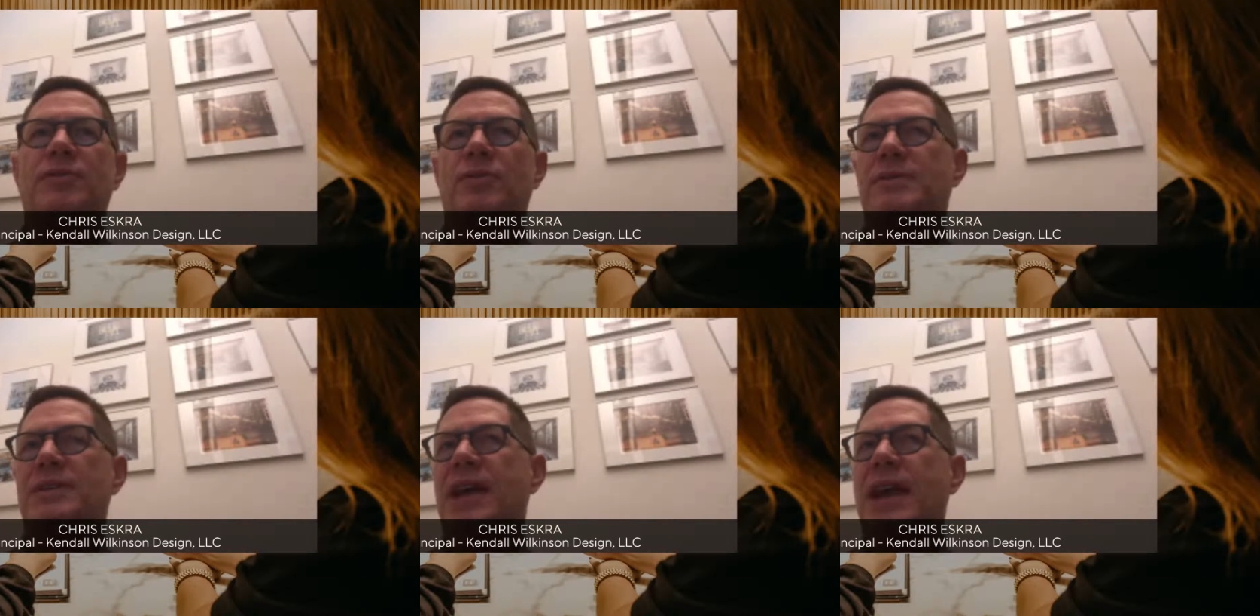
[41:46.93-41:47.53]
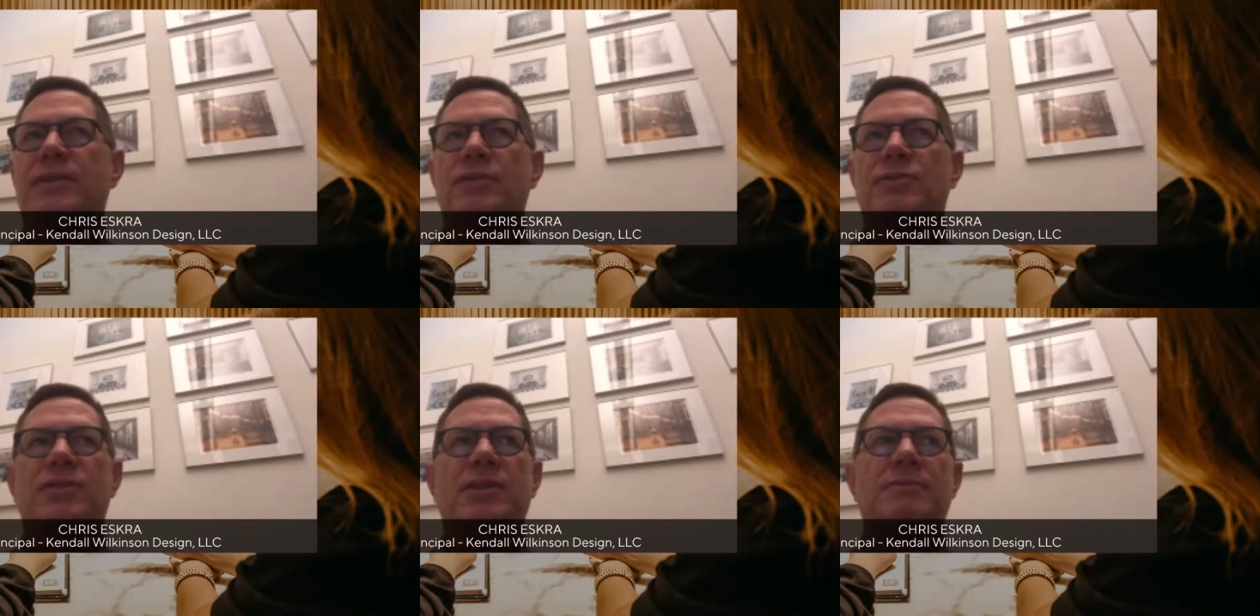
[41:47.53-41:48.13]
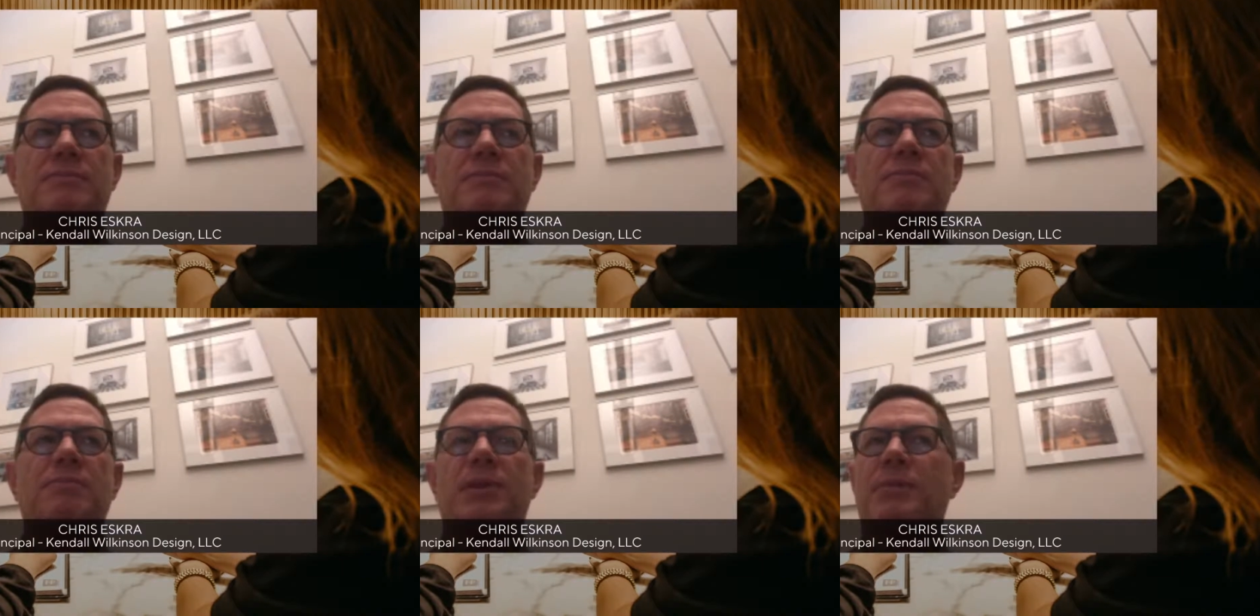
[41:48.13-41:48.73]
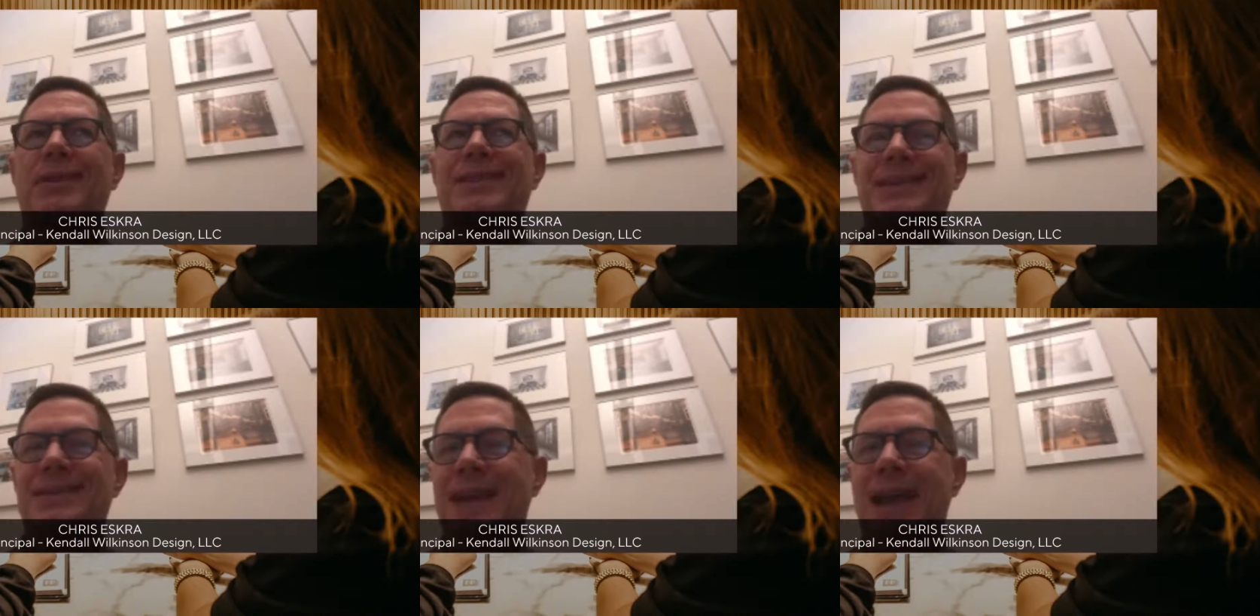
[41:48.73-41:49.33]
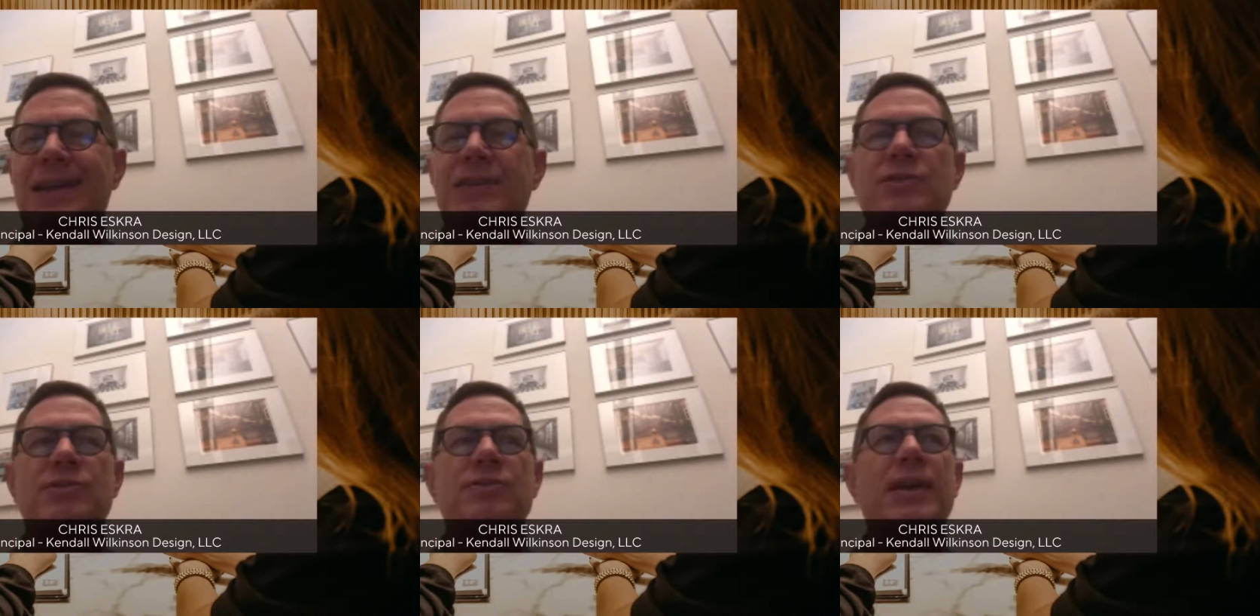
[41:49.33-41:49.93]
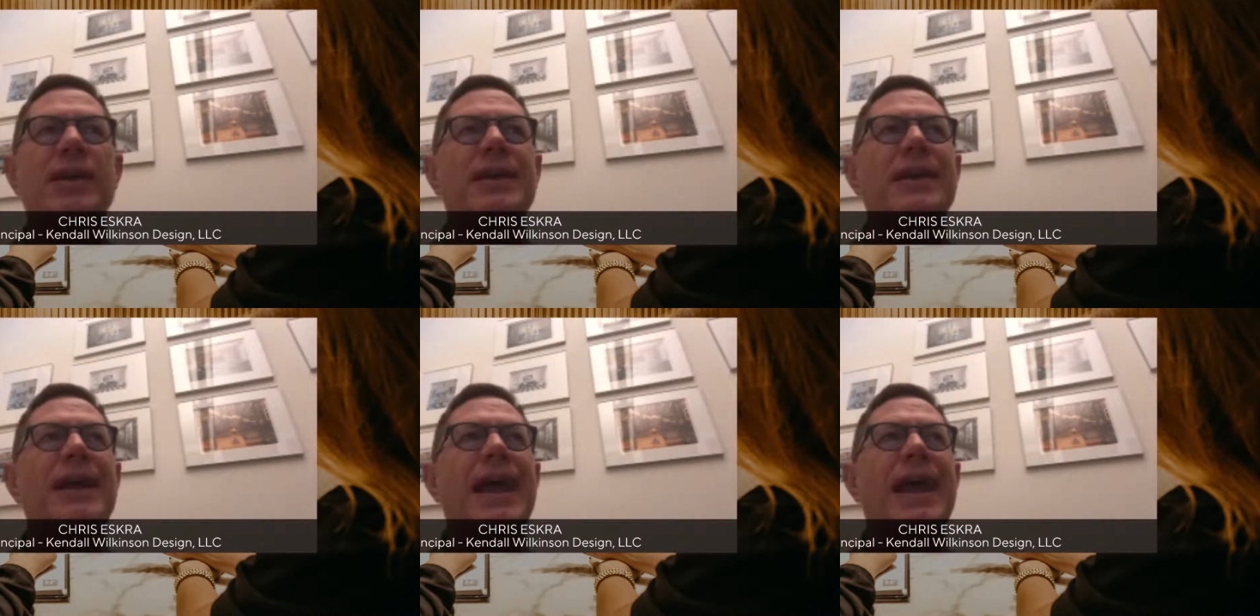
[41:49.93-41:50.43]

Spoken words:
it's for designers and people in the design industry.